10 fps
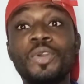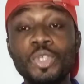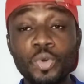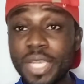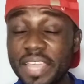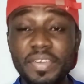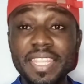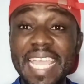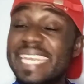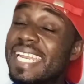You will leave
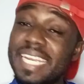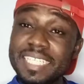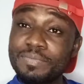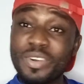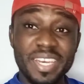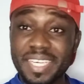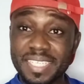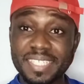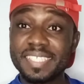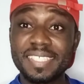it there the next
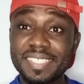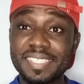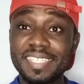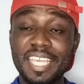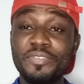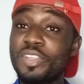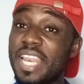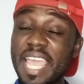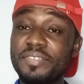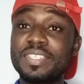morning. If
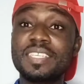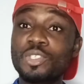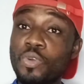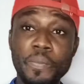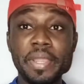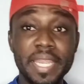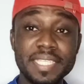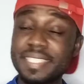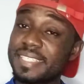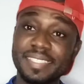you left soup in
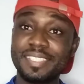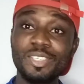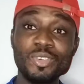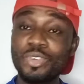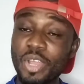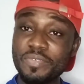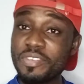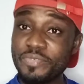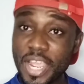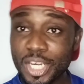it, you will not
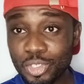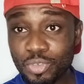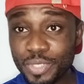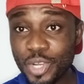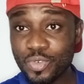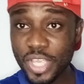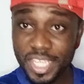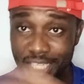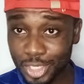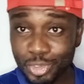even find the soup. They will
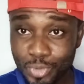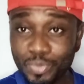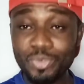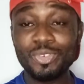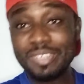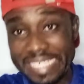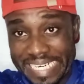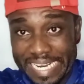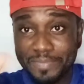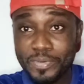eat the soup,
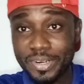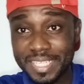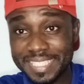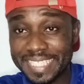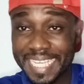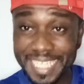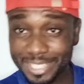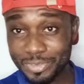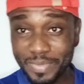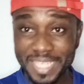crumple it, take
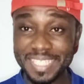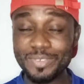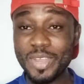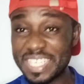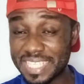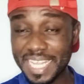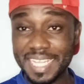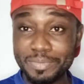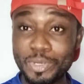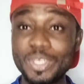it to magazine, go and sell
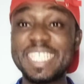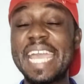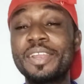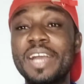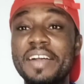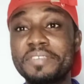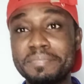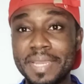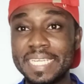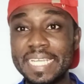it because they are not
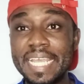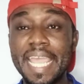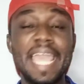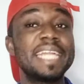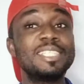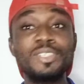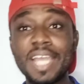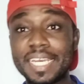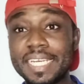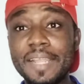having money. And look
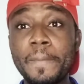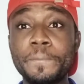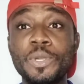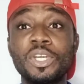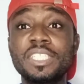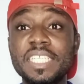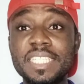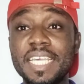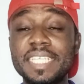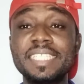at, because
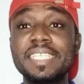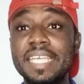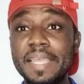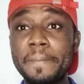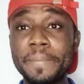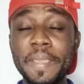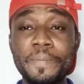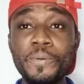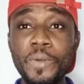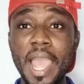these days
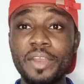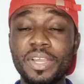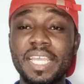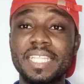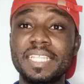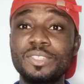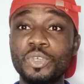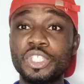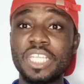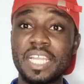people are not getting
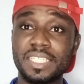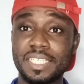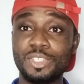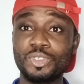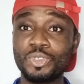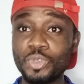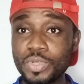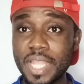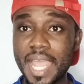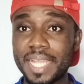those chances to
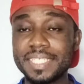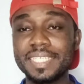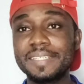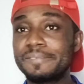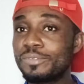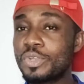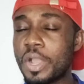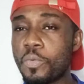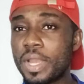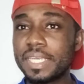do that. Look
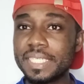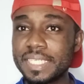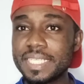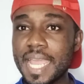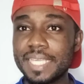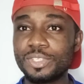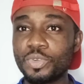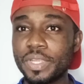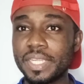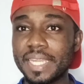at what this guy is
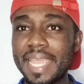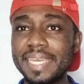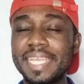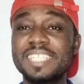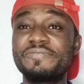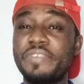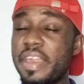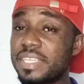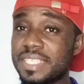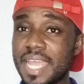doing, and it's
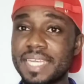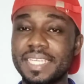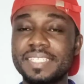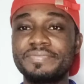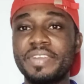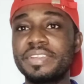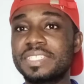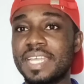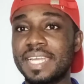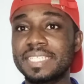very sad. It's very
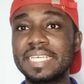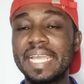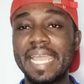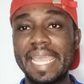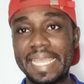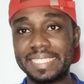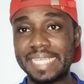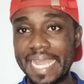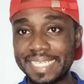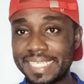sad. And
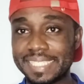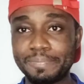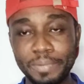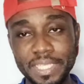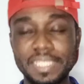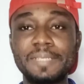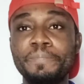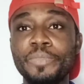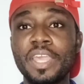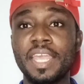Ghanaians, please,
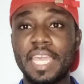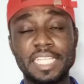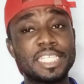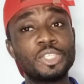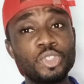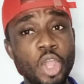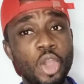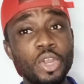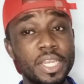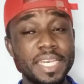it is
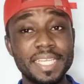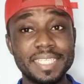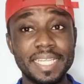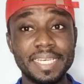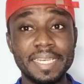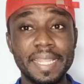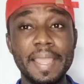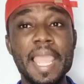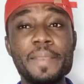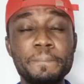not only this thing.
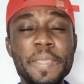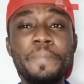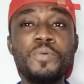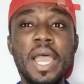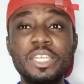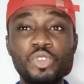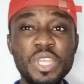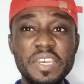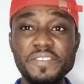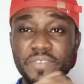And people are
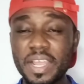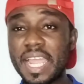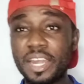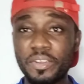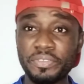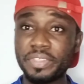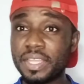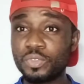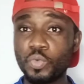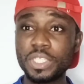doing different kind of
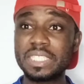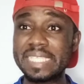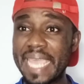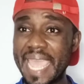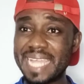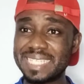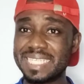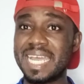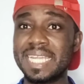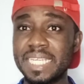things which is
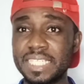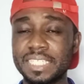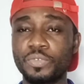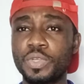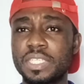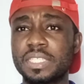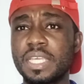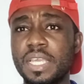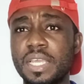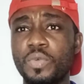hurting our nation, which
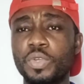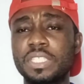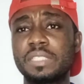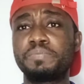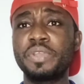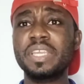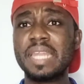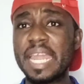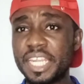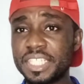is bringing
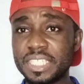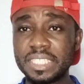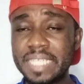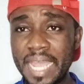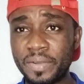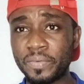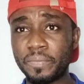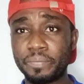our nation down.